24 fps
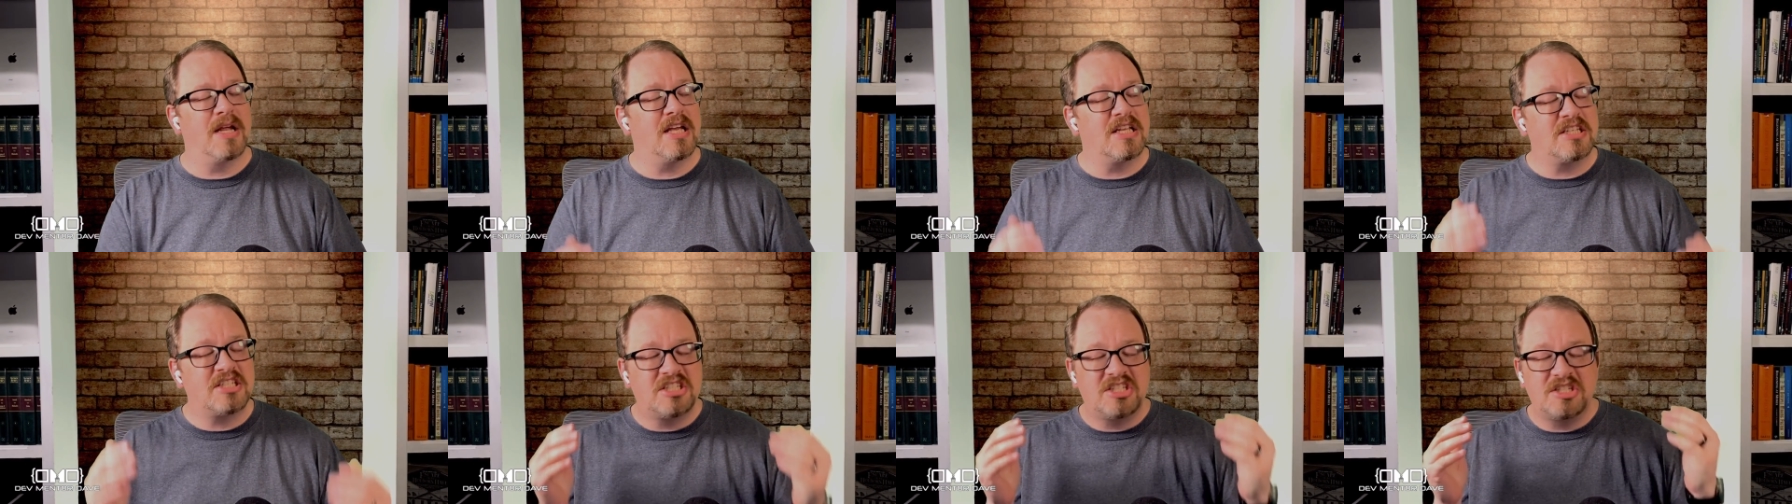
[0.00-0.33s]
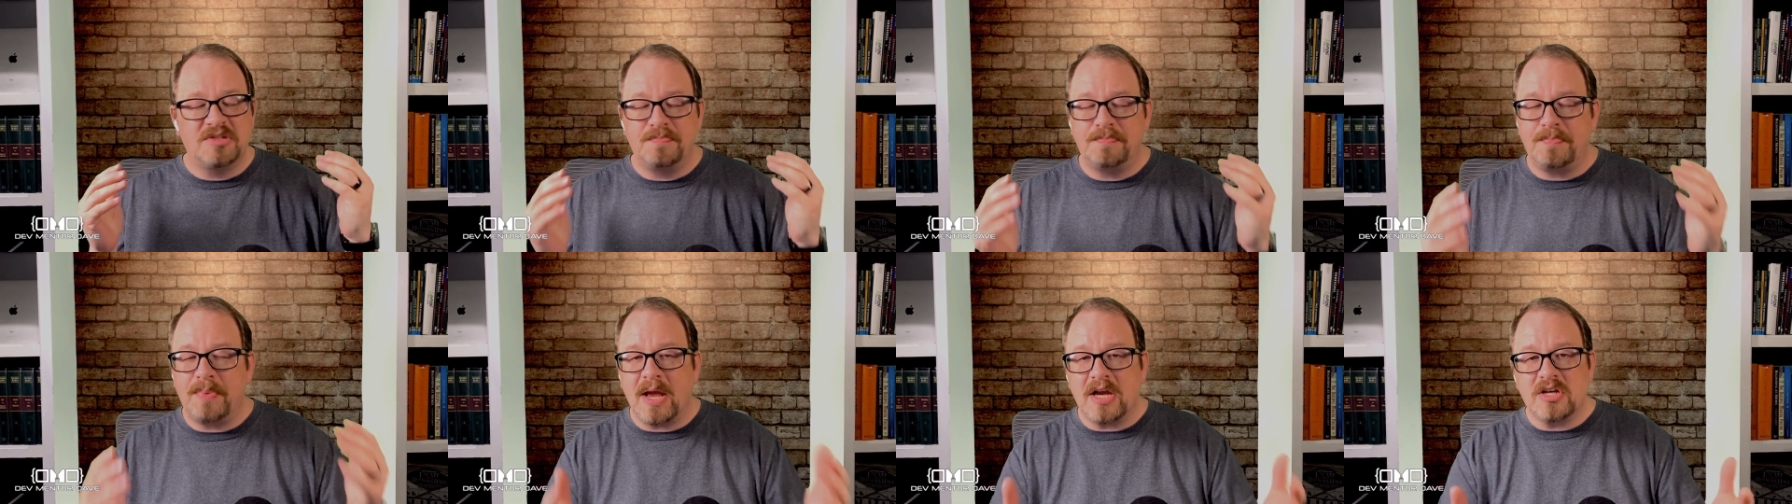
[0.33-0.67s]

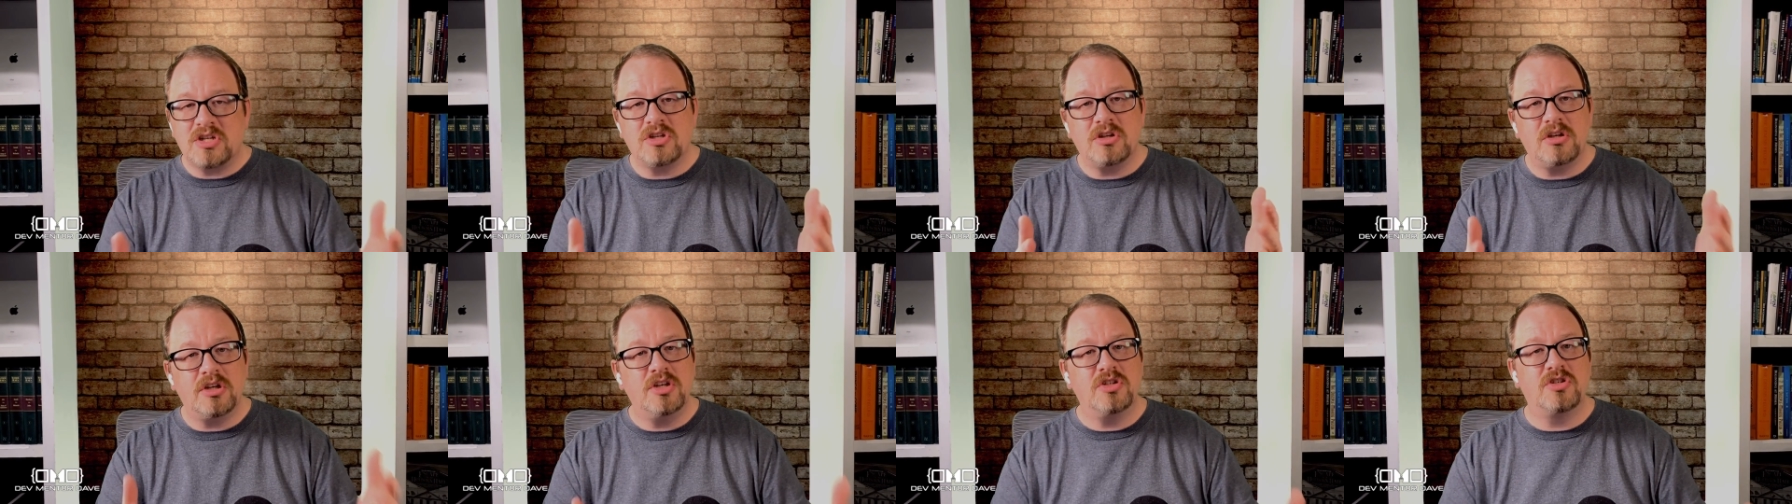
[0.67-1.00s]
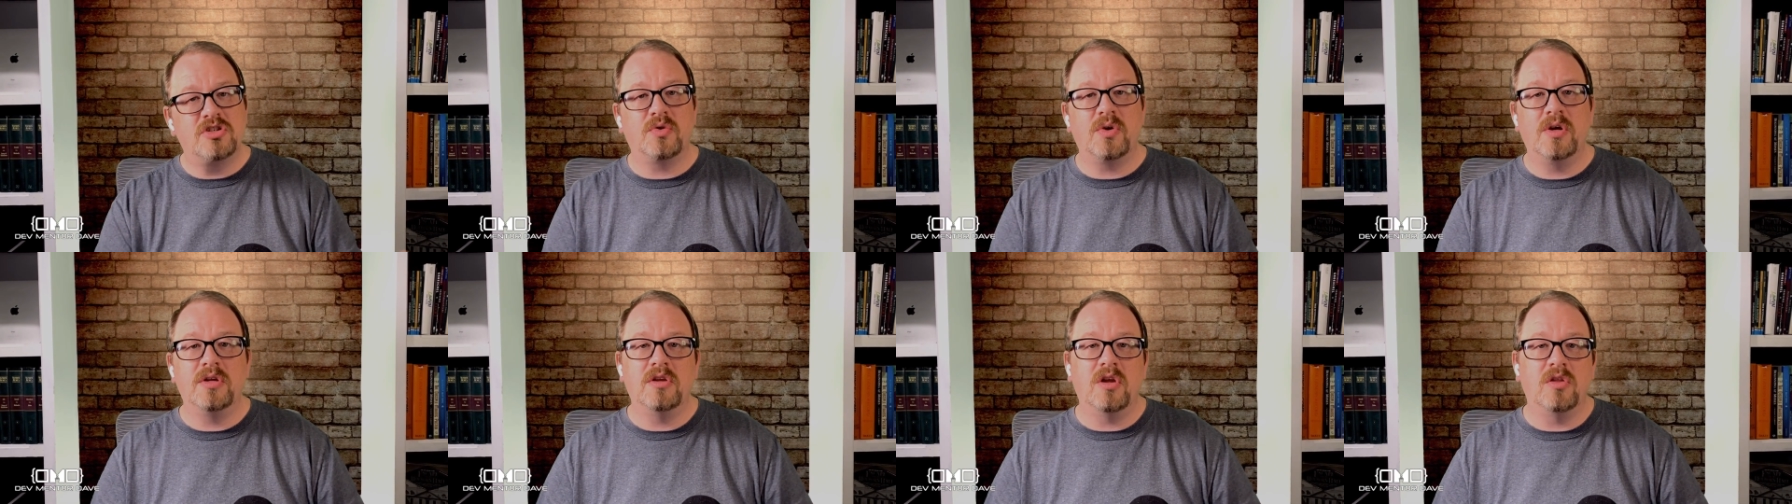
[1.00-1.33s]
especially
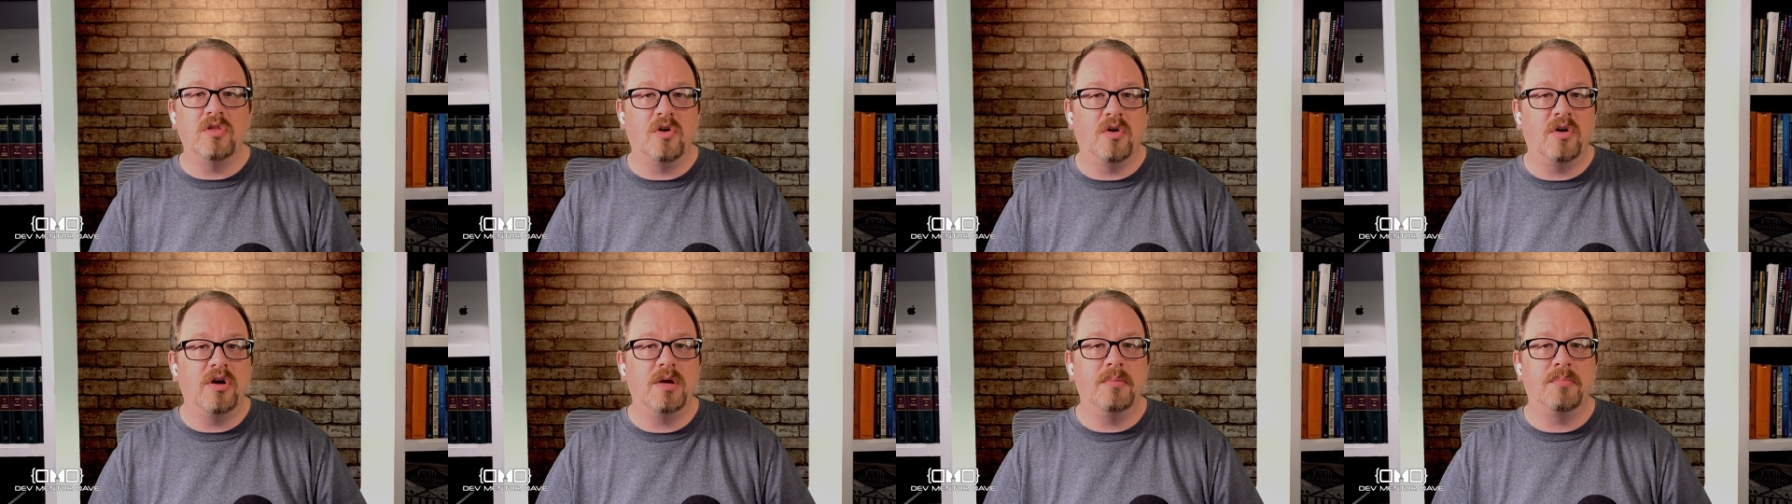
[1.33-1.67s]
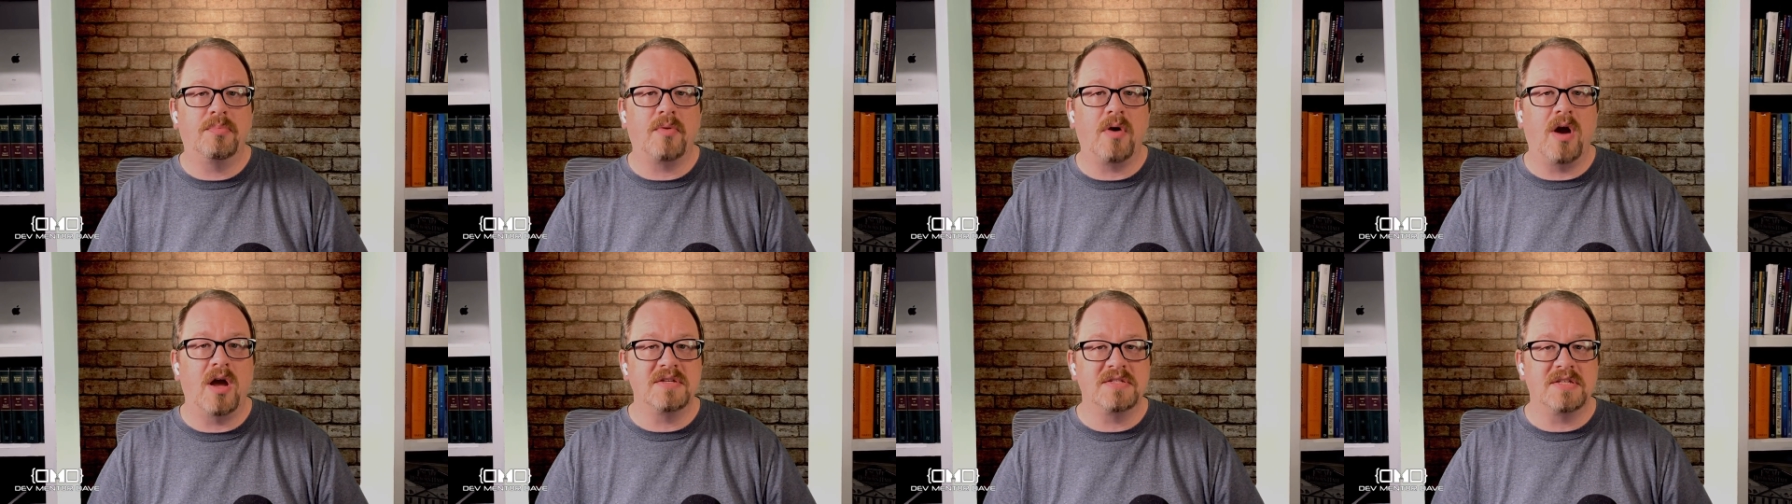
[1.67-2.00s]
during the learning
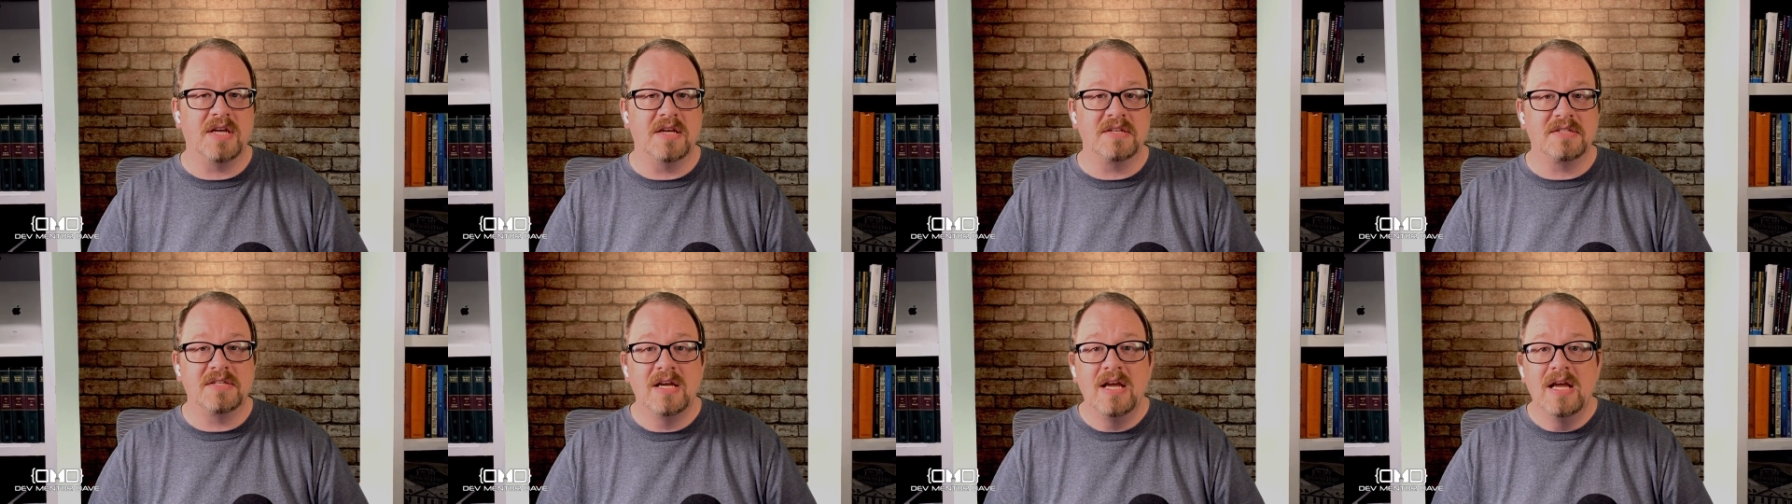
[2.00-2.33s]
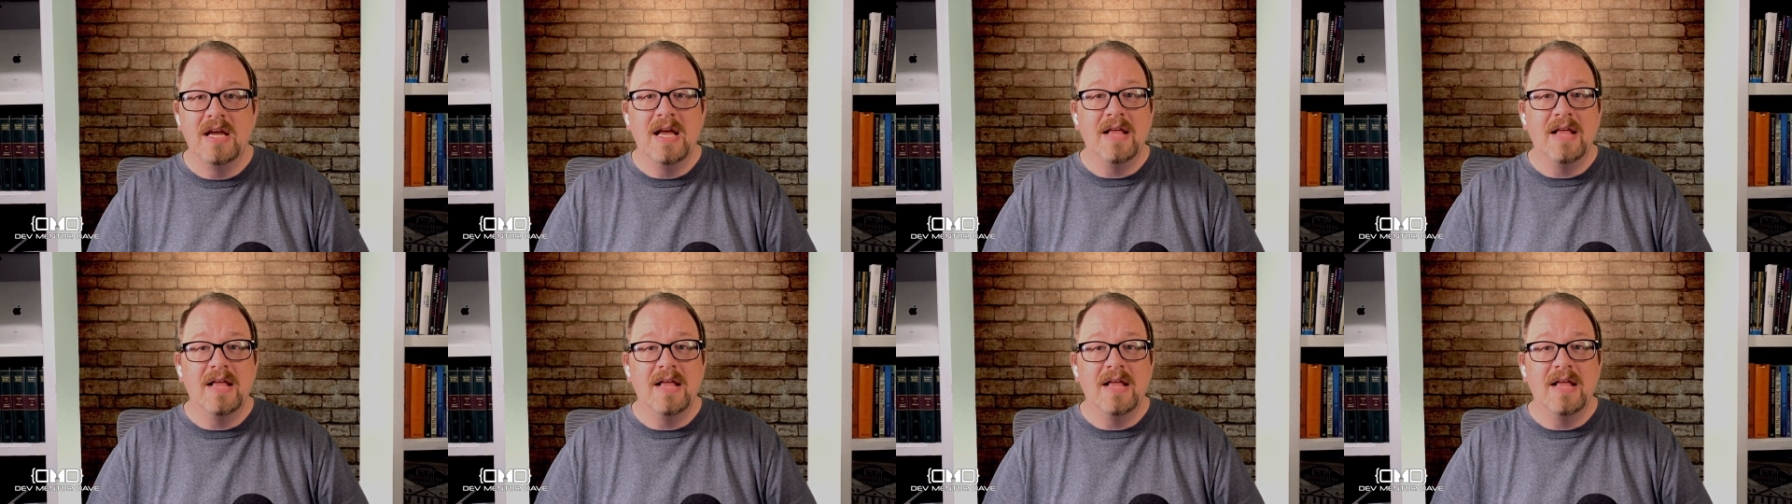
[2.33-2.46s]
process.